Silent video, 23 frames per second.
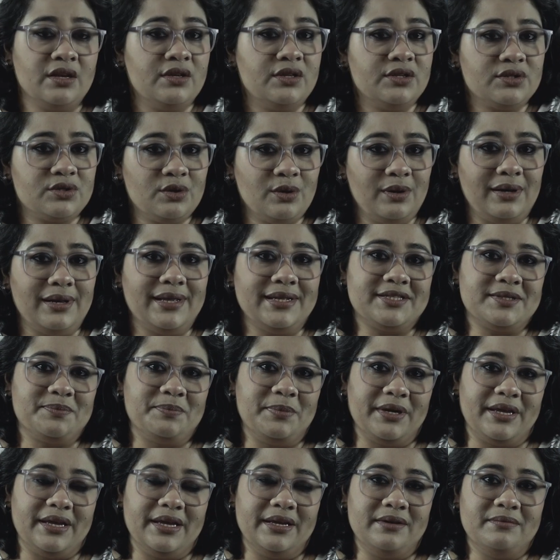So let's
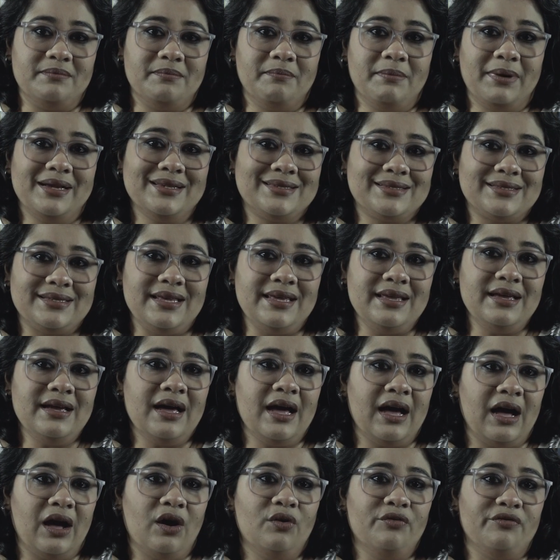begin by seeing
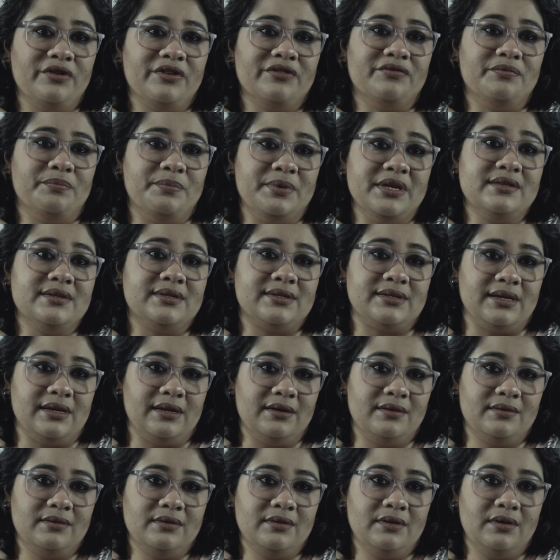how we've been
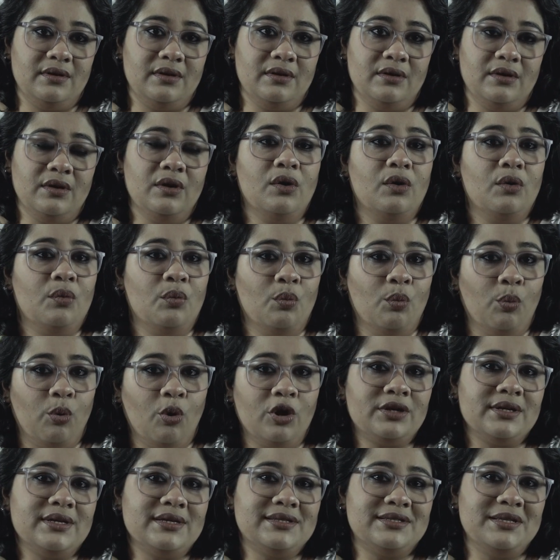seen.
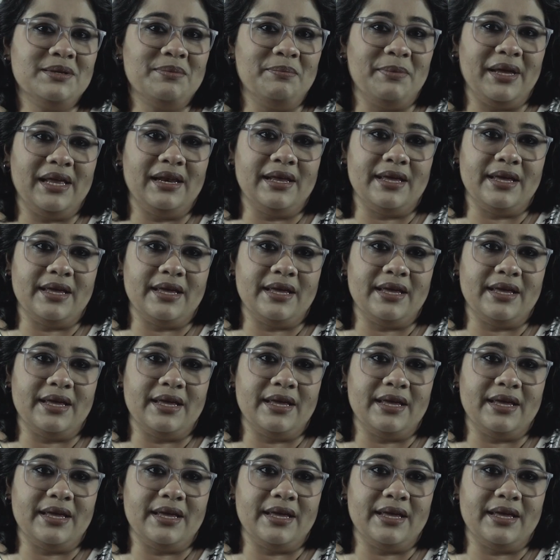What is the male